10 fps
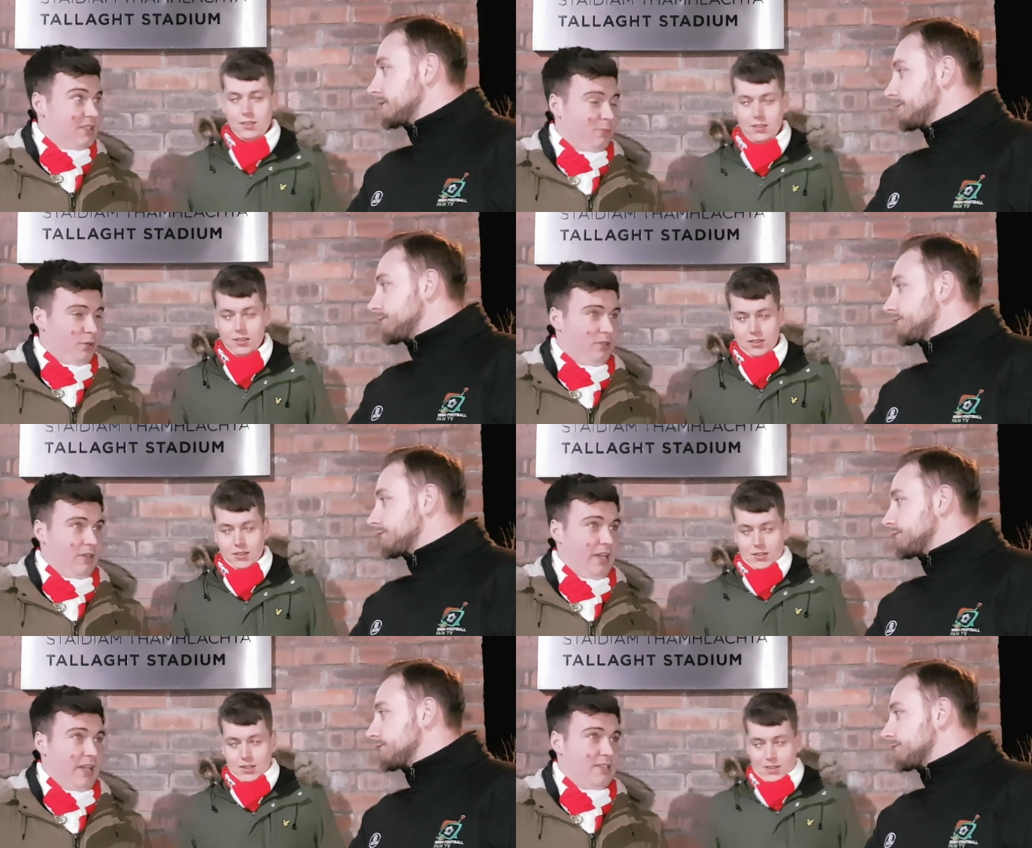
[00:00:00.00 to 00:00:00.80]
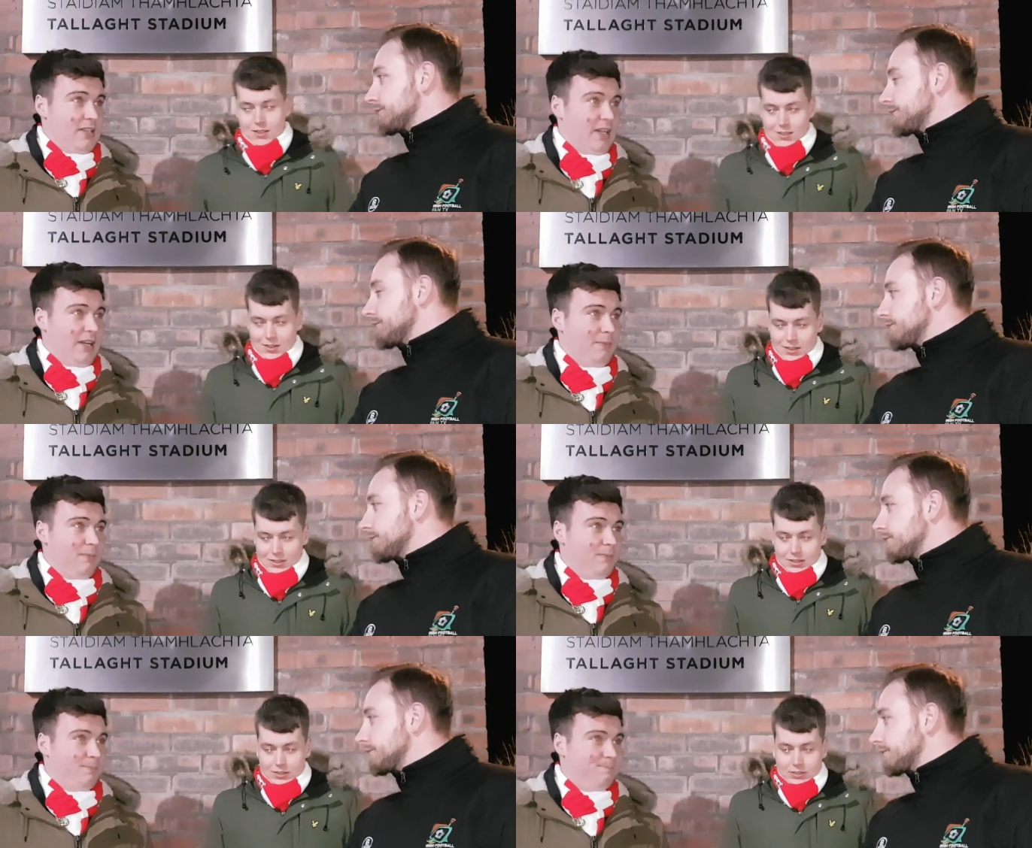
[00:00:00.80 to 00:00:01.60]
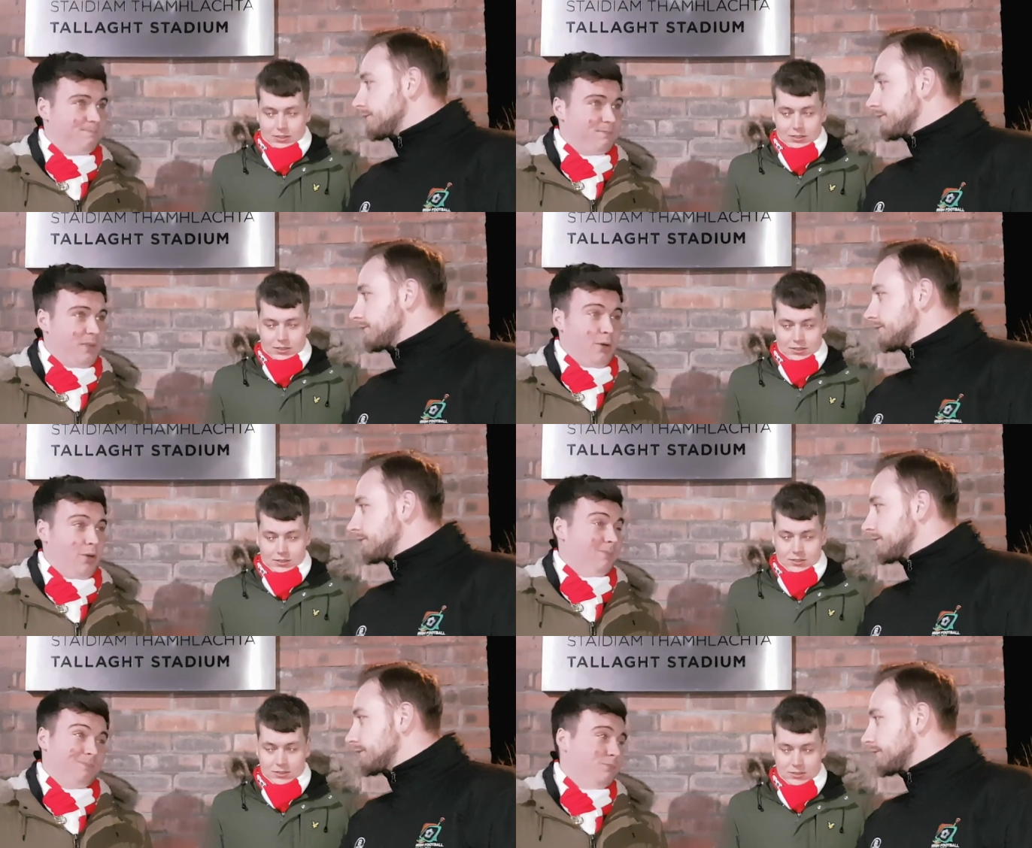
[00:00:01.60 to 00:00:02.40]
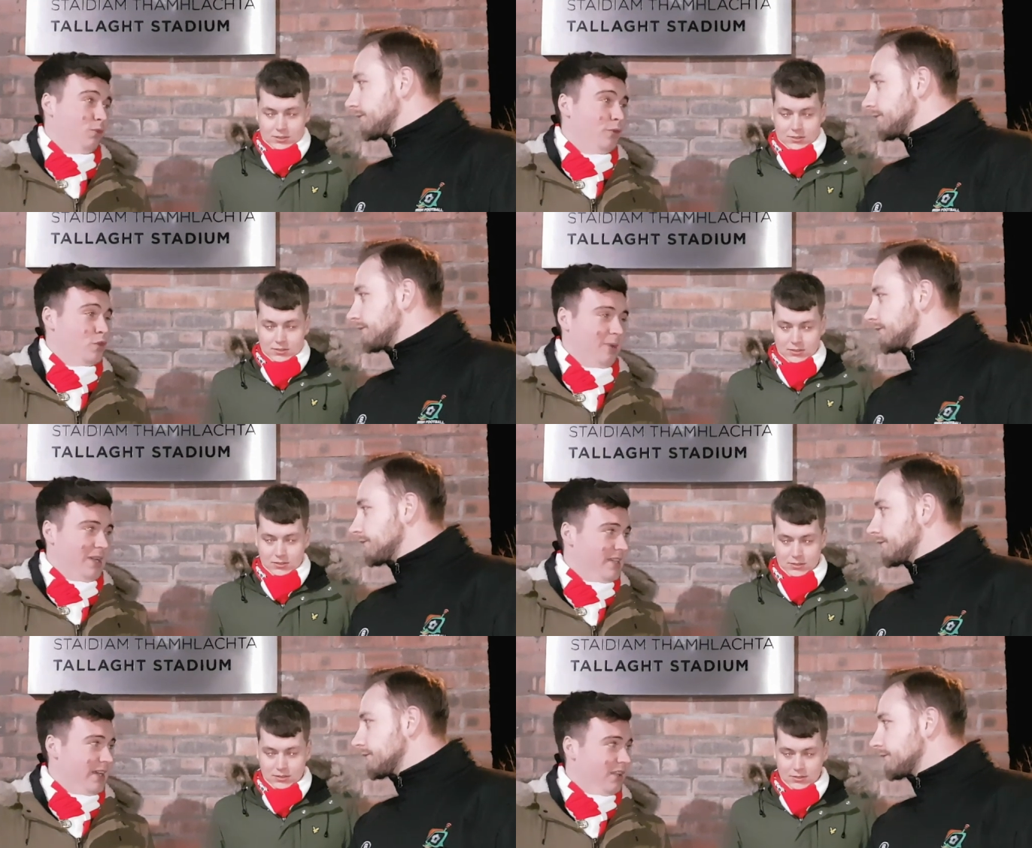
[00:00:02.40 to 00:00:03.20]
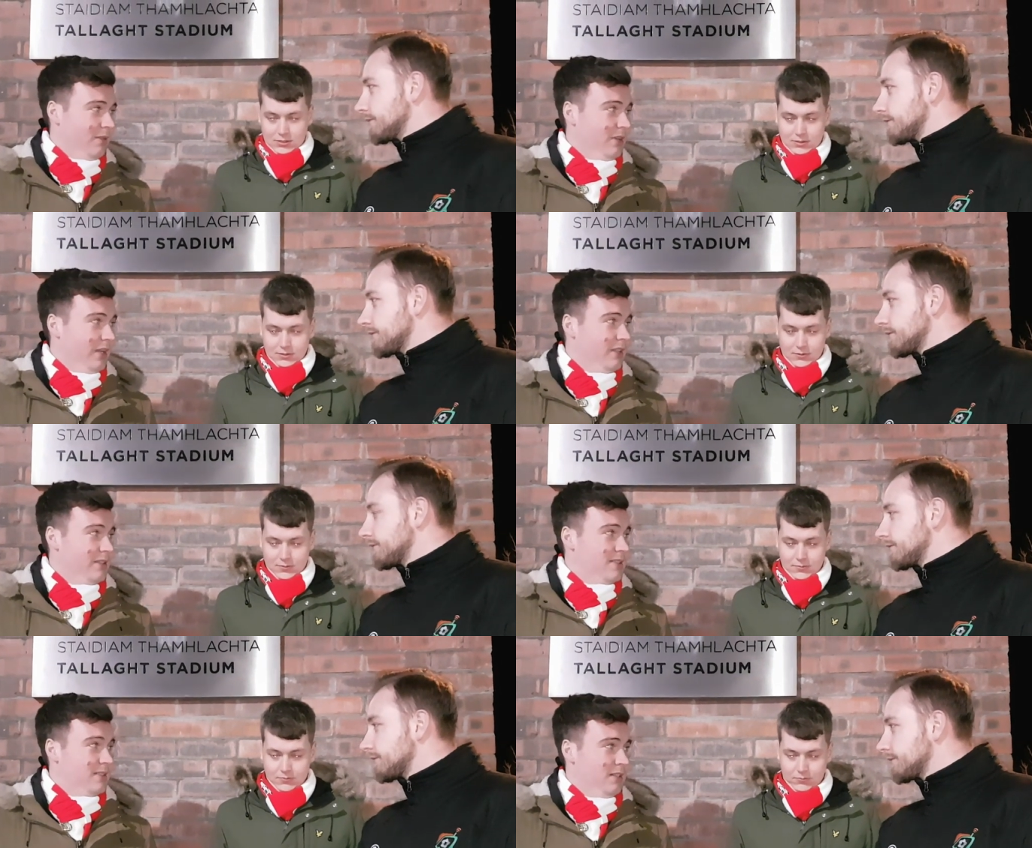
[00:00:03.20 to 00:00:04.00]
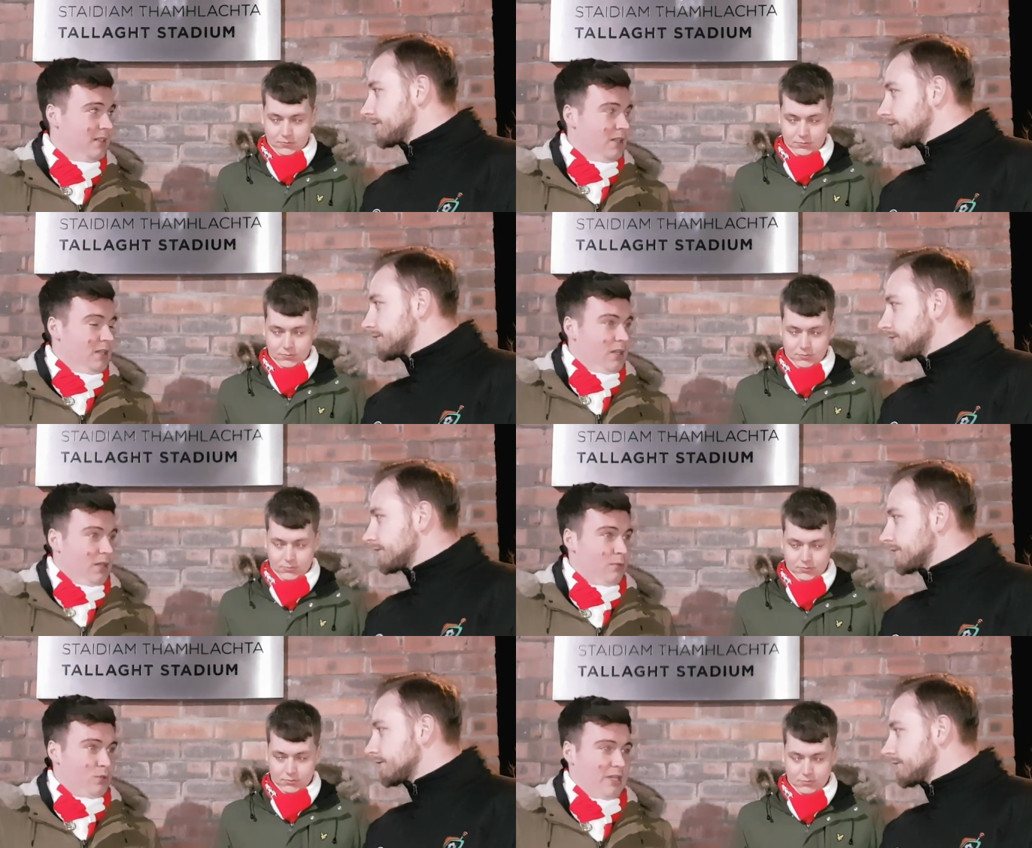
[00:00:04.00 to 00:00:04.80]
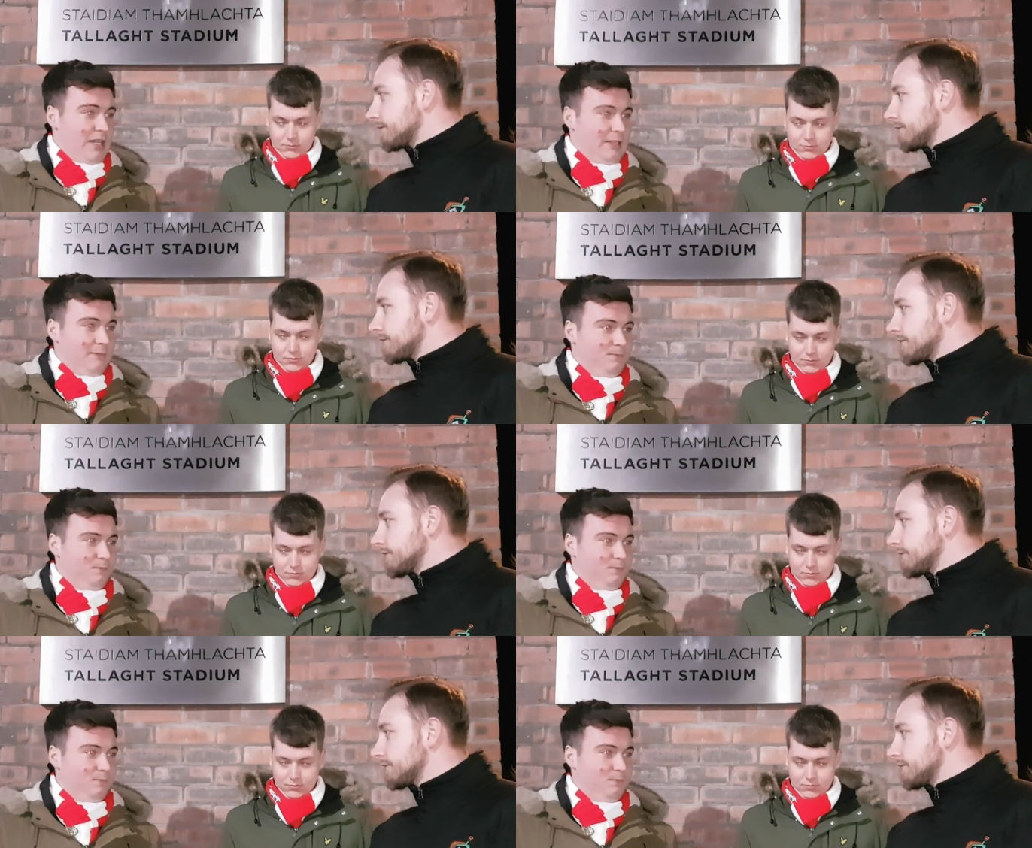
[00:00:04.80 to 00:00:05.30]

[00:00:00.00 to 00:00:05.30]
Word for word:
Speaker 1: Disappointing. Uh, it's uh, they were Rovers are miles ahead of them, and That's it was uh,